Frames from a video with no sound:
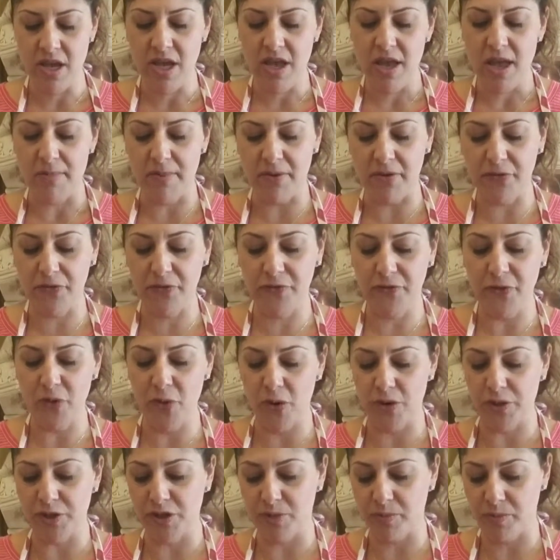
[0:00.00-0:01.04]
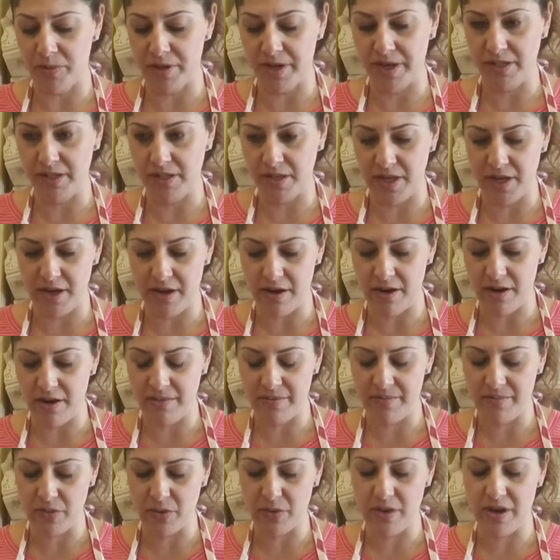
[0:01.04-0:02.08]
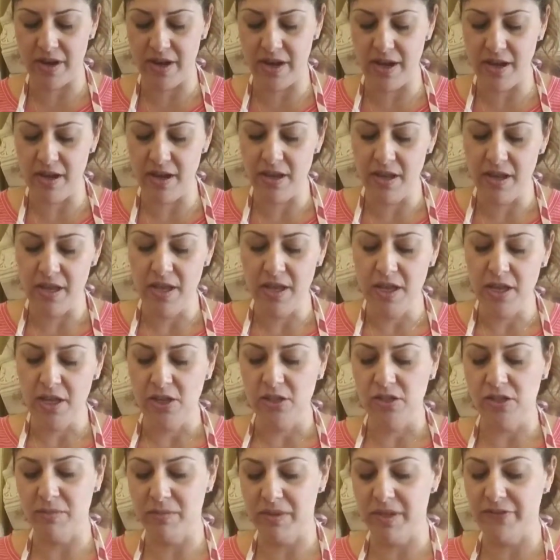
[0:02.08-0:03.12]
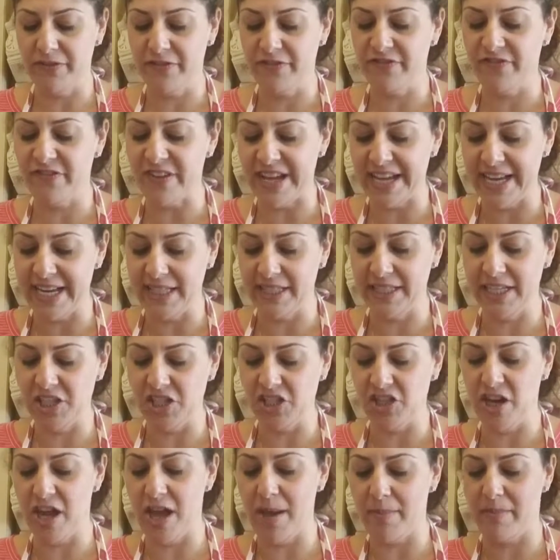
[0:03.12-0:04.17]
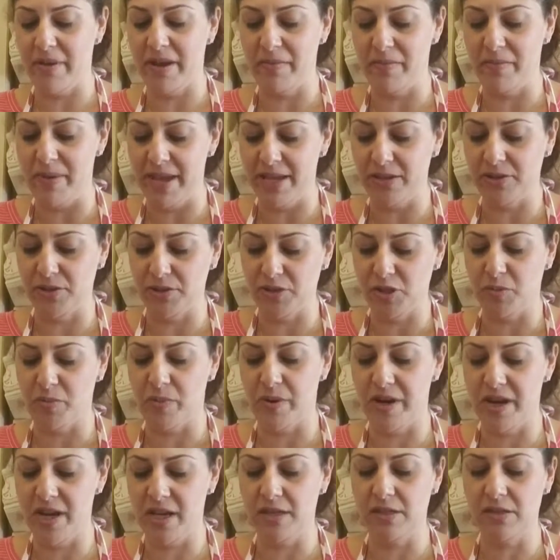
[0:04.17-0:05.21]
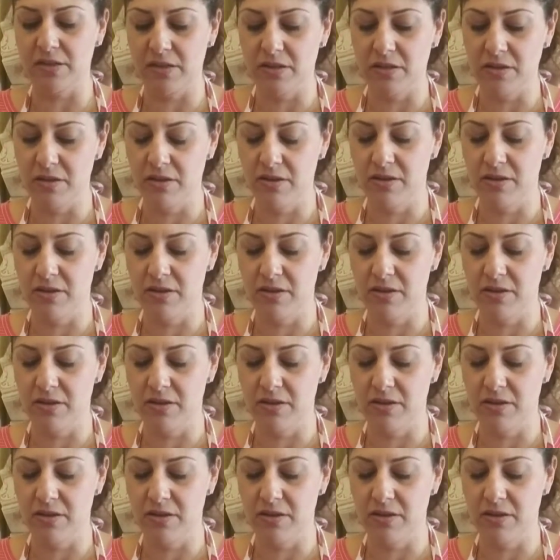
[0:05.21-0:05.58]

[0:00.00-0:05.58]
about 4 sprigs here, okay? So I'm gonna finely chop my basil sprigs.